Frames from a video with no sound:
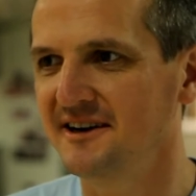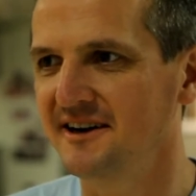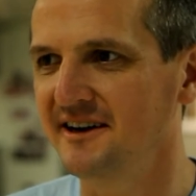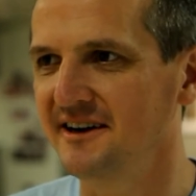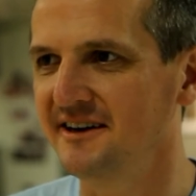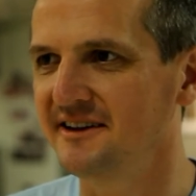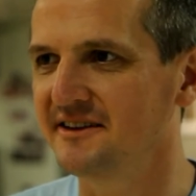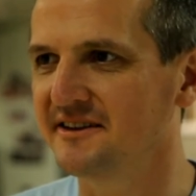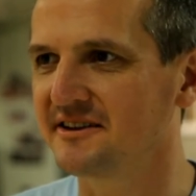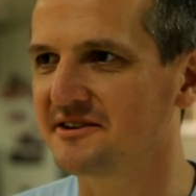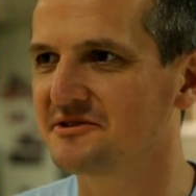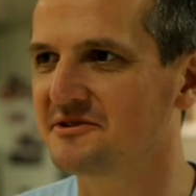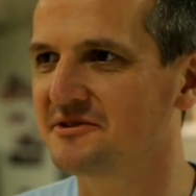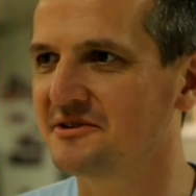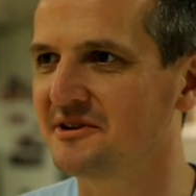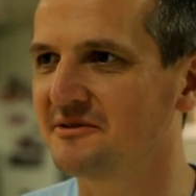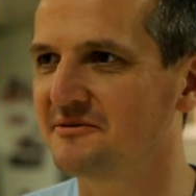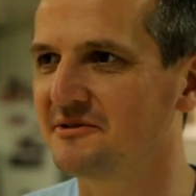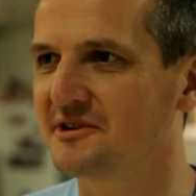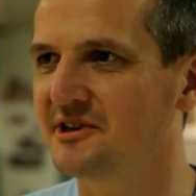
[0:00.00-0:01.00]
And
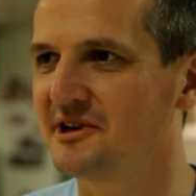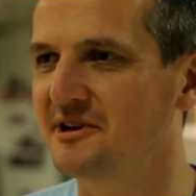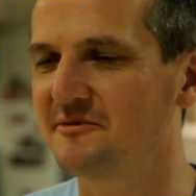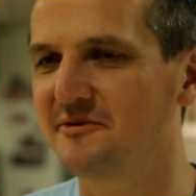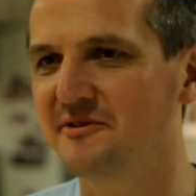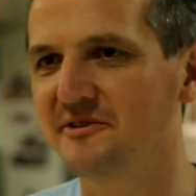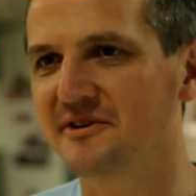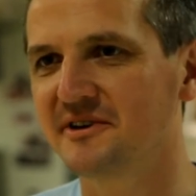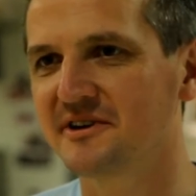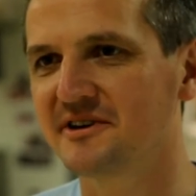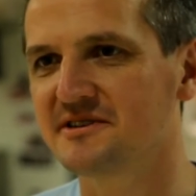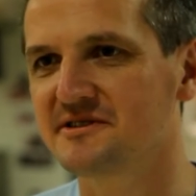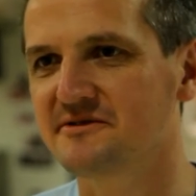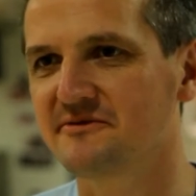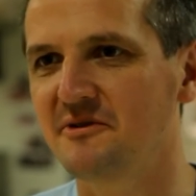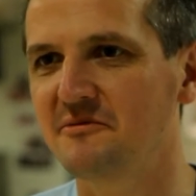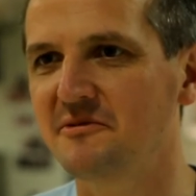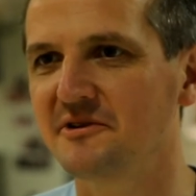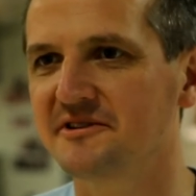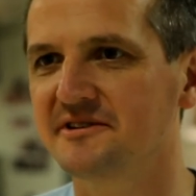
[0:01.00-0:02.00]
actually what I'm doing is
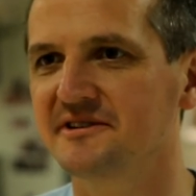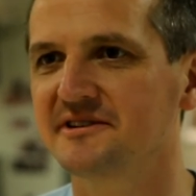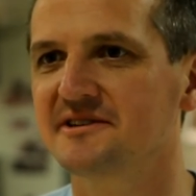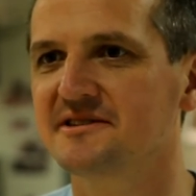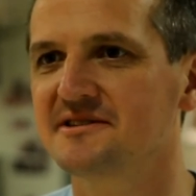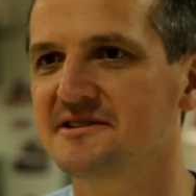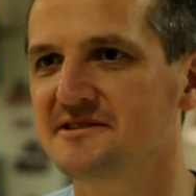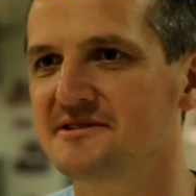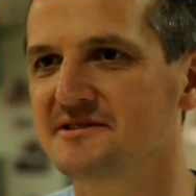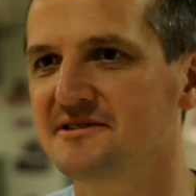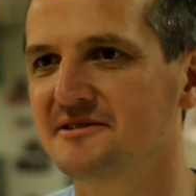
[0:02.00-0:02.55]
robotics,